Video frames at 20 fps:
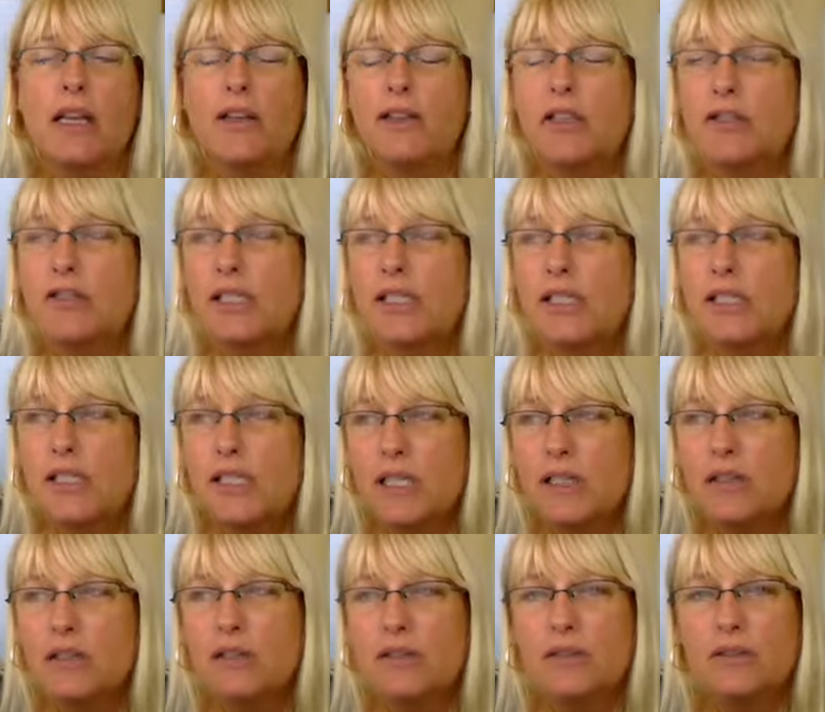They're
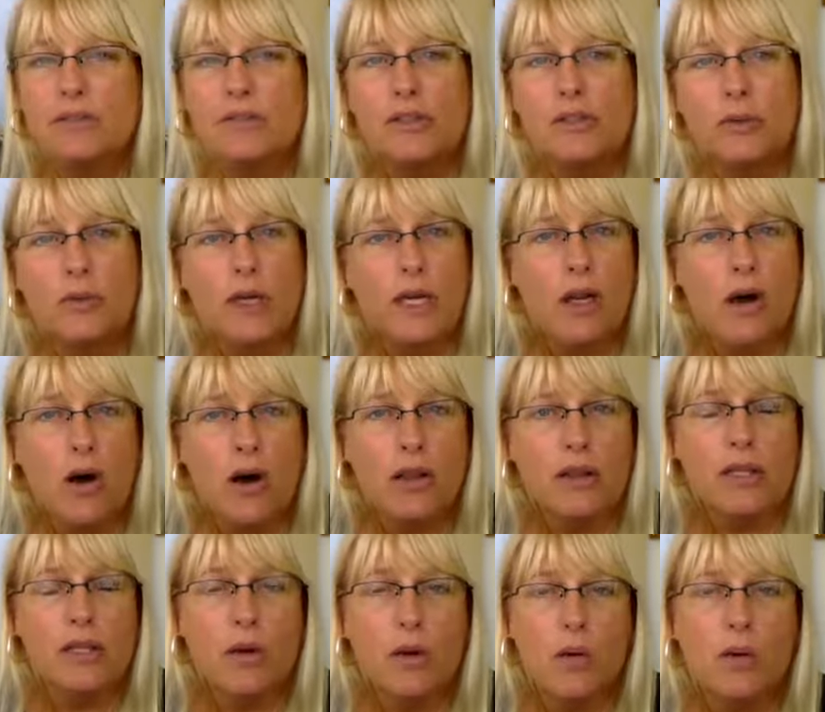still doing all
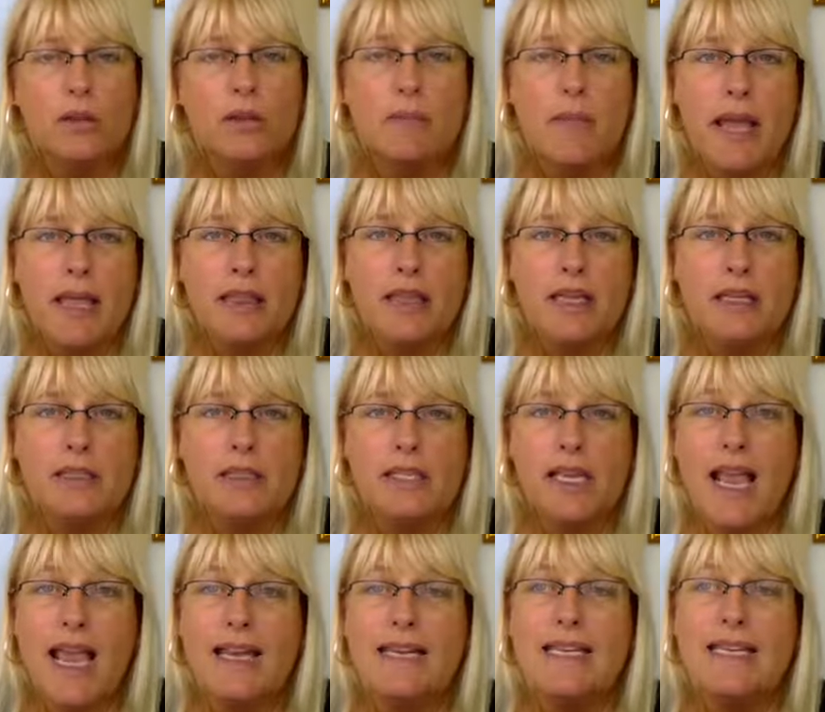the old methods
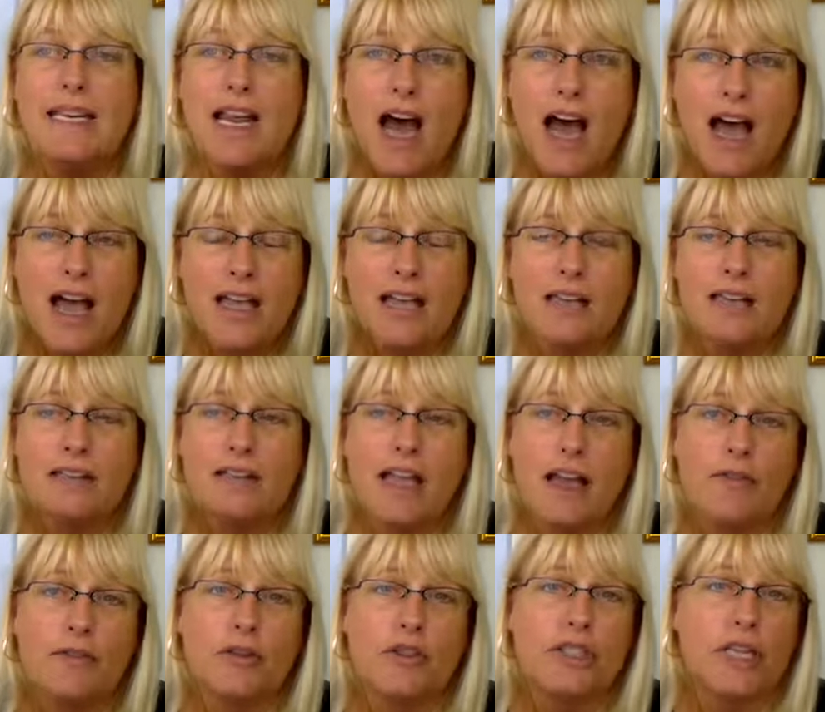and not
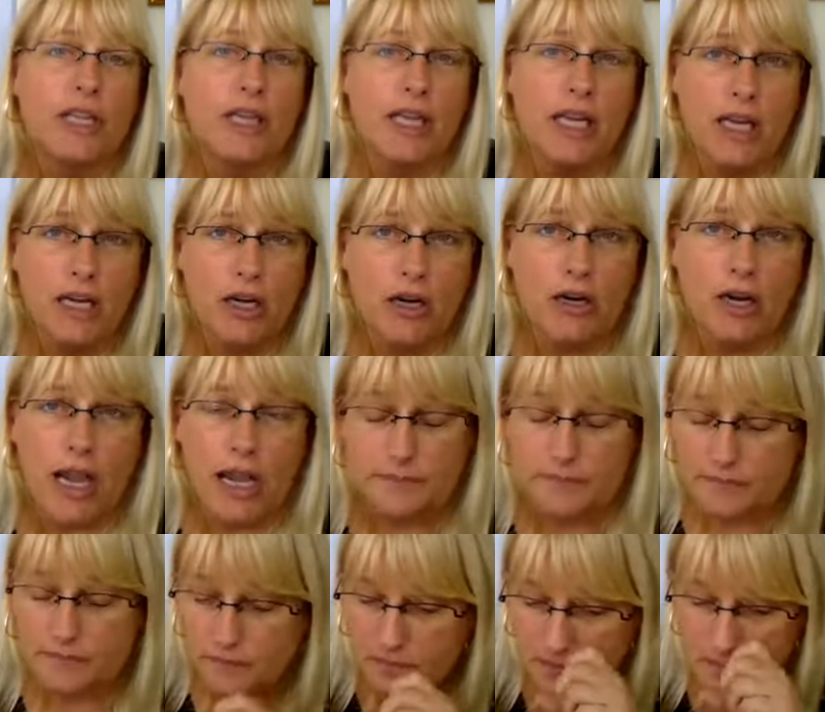leveraging the internet.
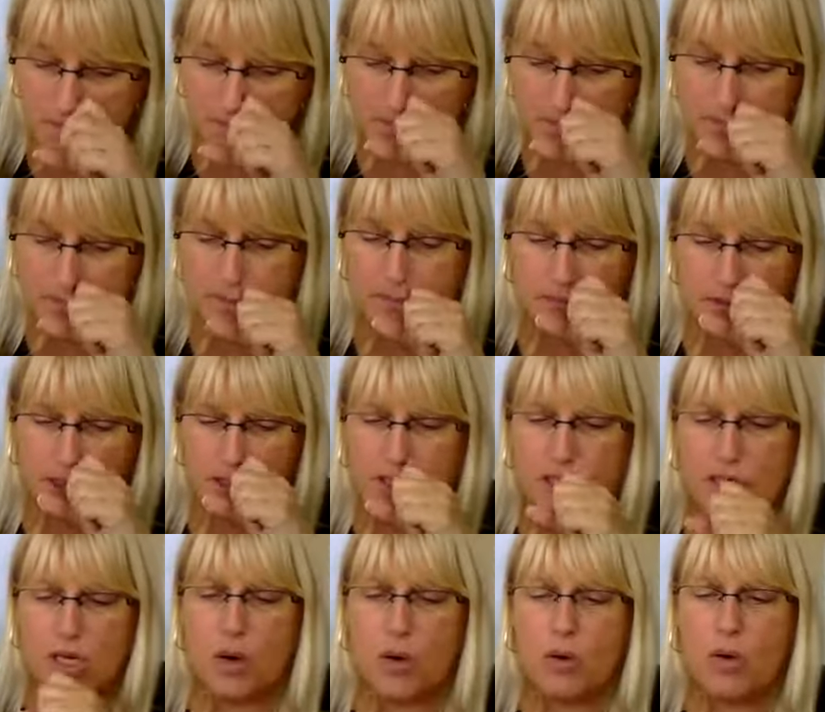
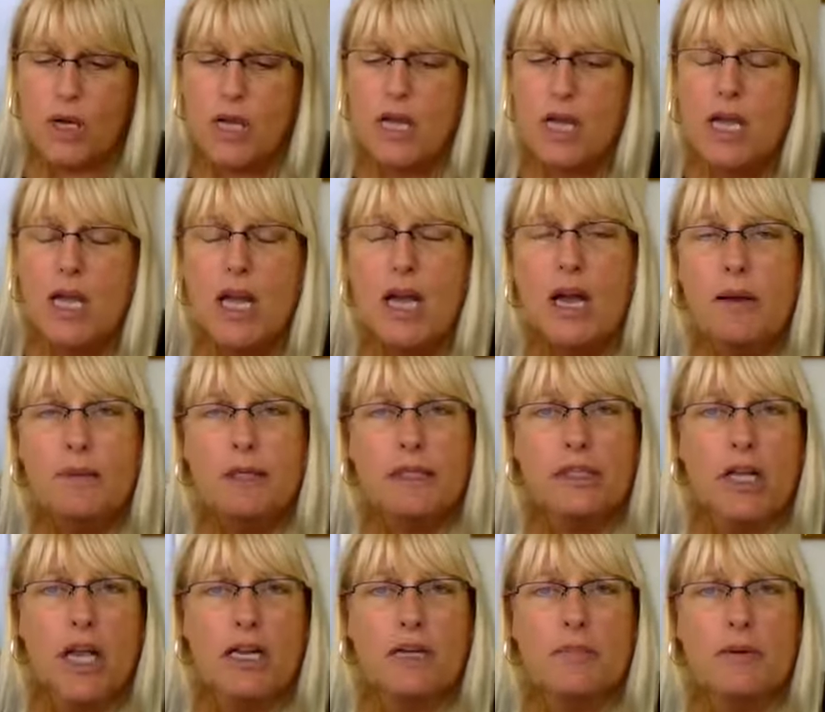So I'm going to
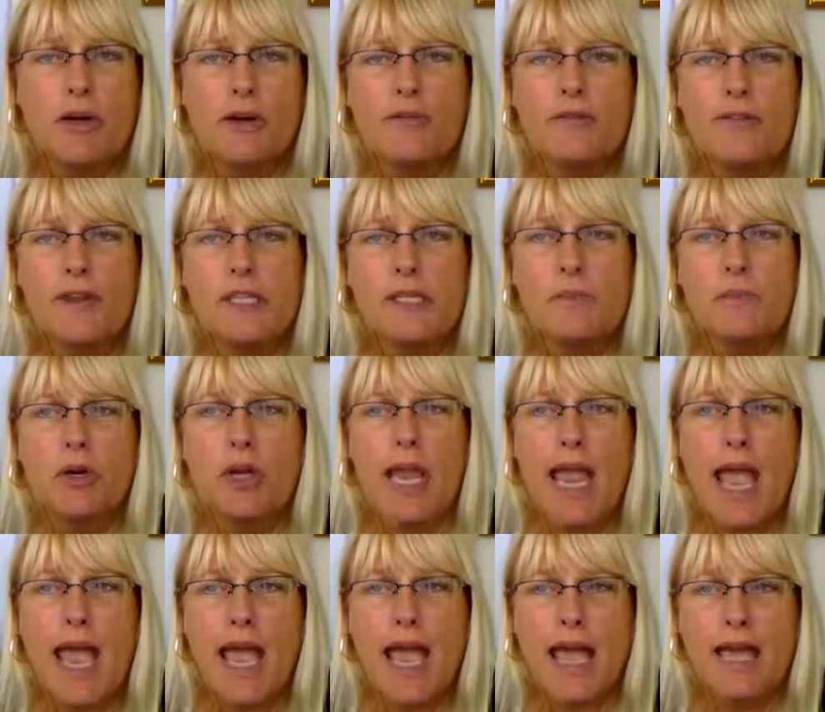talk about Facebook
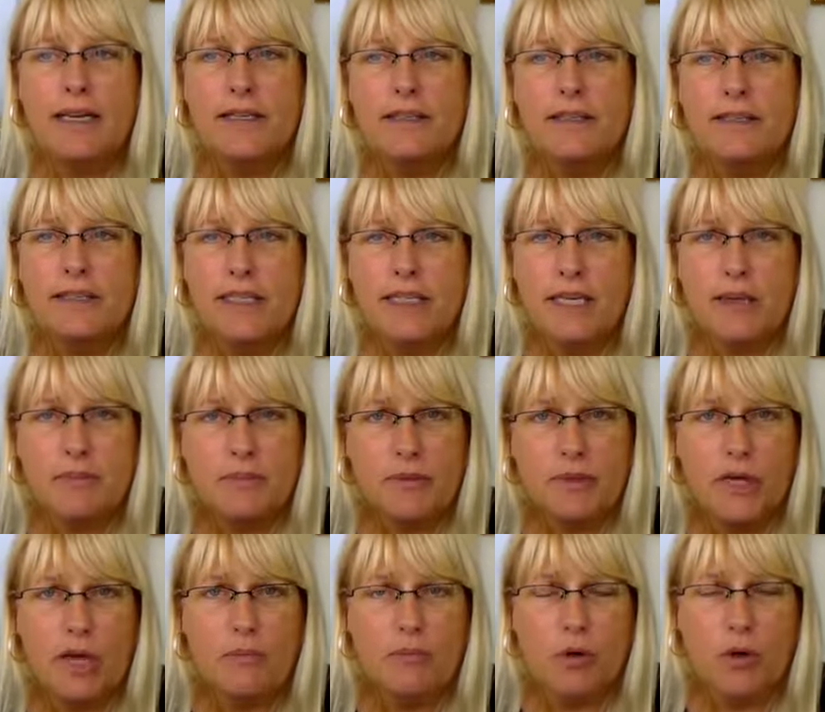ad tip
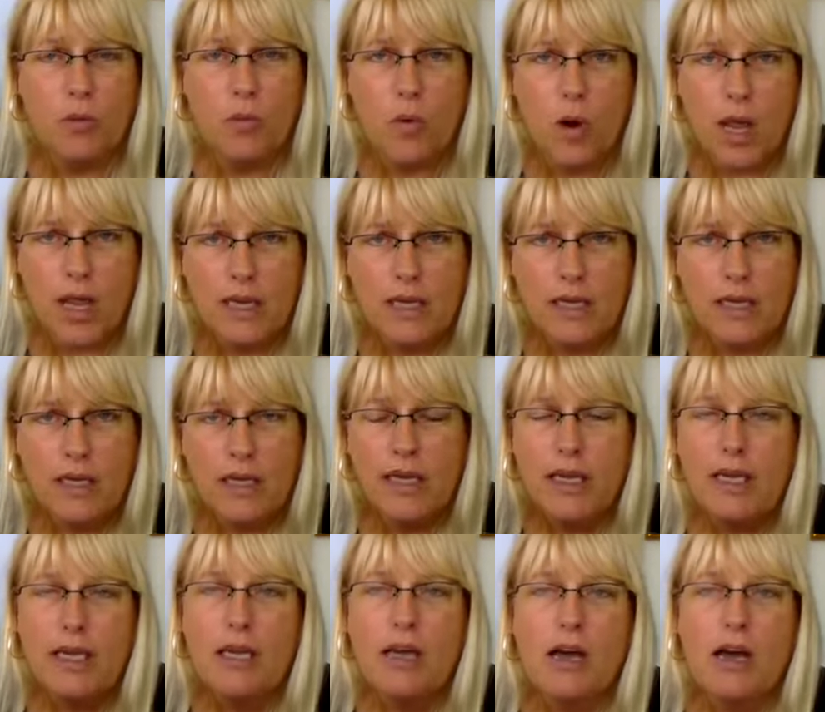number 1
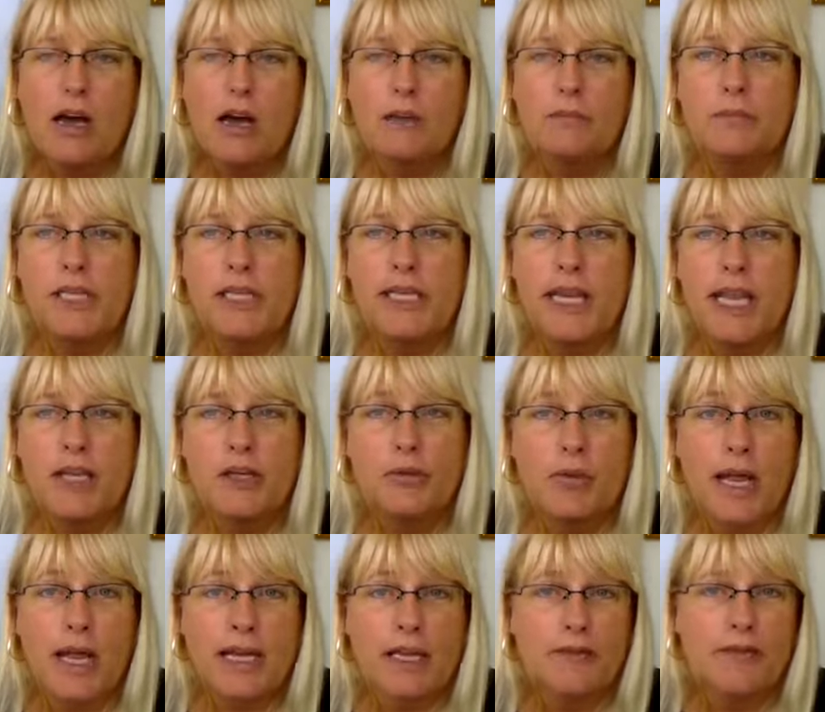to get you
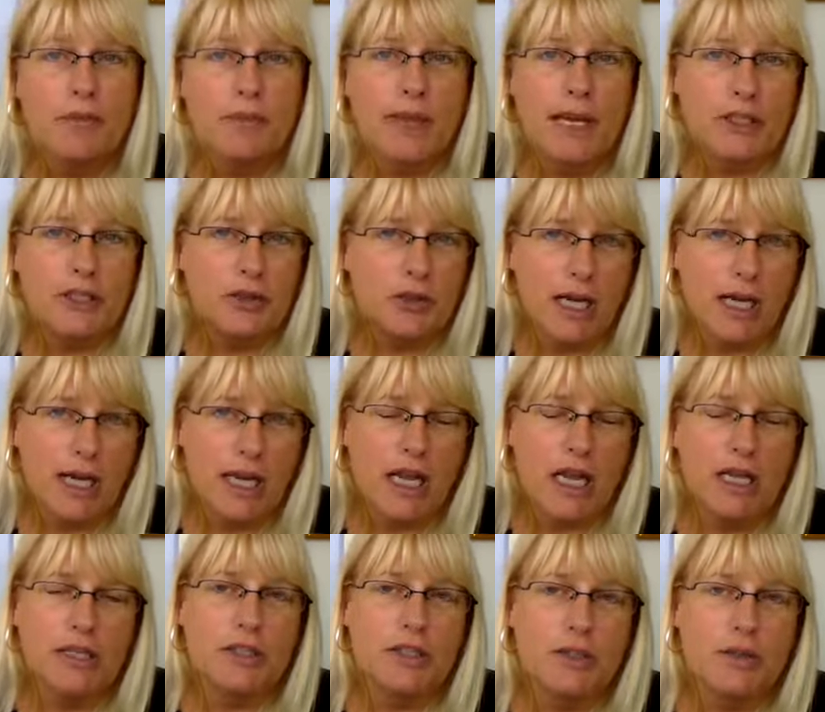ready for my training
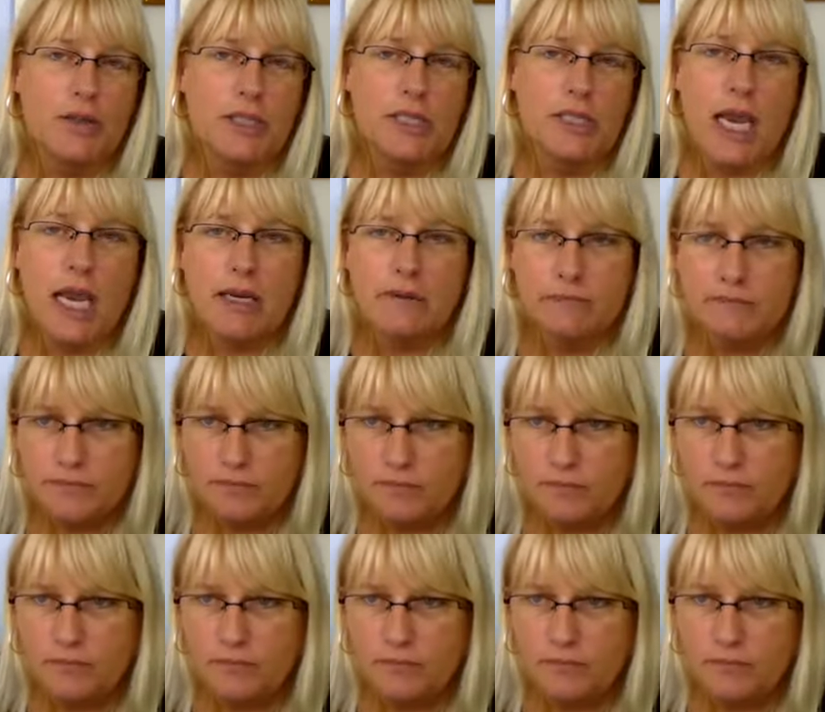on Tuesday.